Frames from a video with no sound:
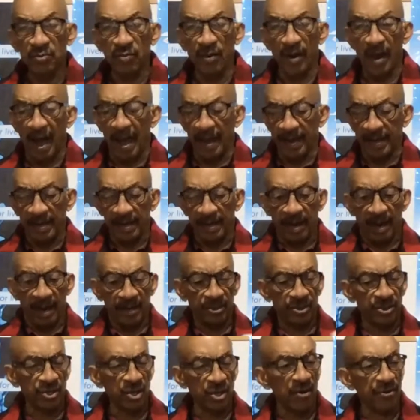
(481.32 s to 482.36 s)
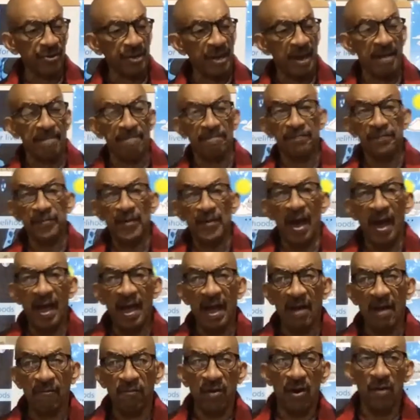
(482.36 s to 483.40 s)
way I can kind of show that, I
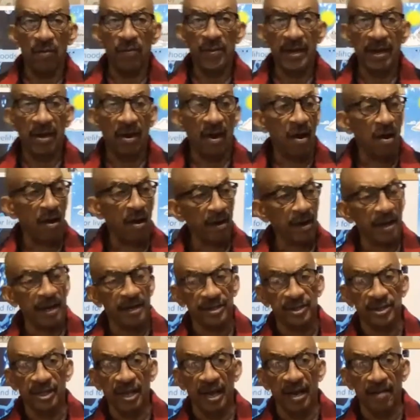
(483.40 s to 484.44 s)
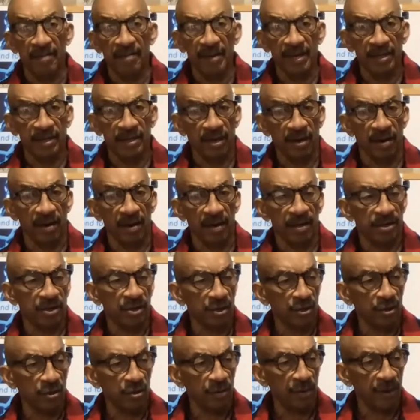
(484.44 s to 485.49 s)
have what we call a sedimentary
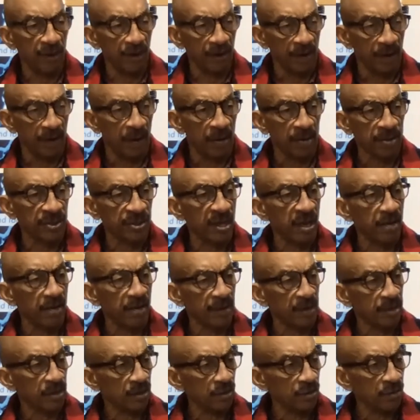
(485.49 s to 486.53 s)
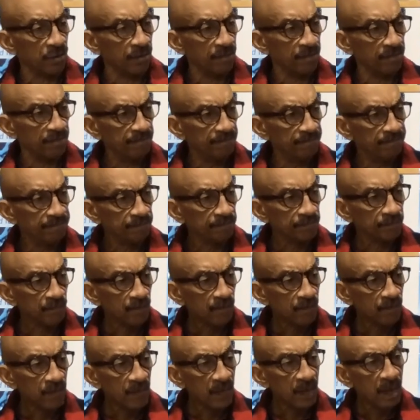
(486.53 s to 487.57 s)
tube here, or sediment tube.
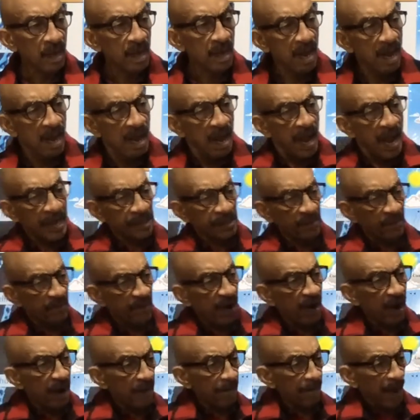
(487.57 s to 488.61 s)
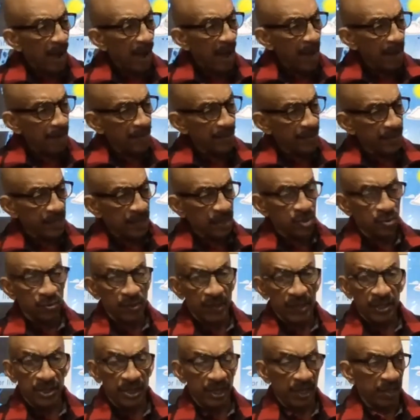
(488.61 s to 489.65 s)
At the very bottom of this, we
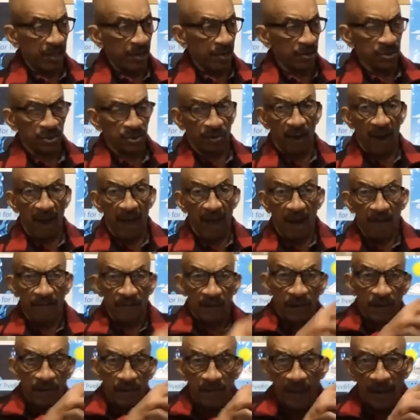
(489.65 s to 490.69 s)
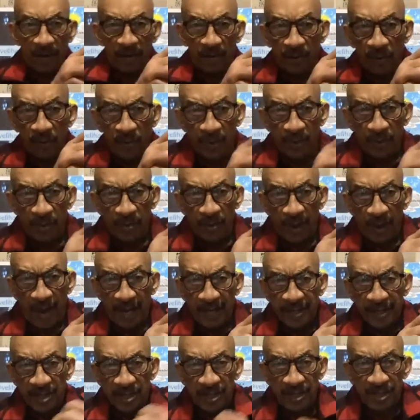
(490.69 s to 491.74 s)
see there's gravel. I don't know whether you
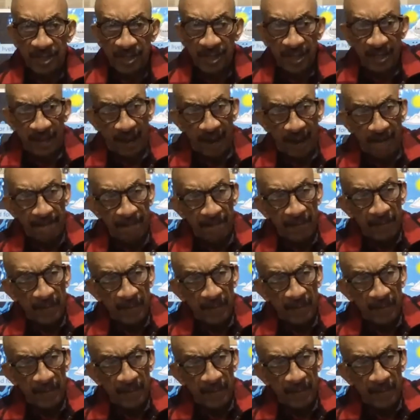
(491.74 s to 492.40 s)
guys can see that.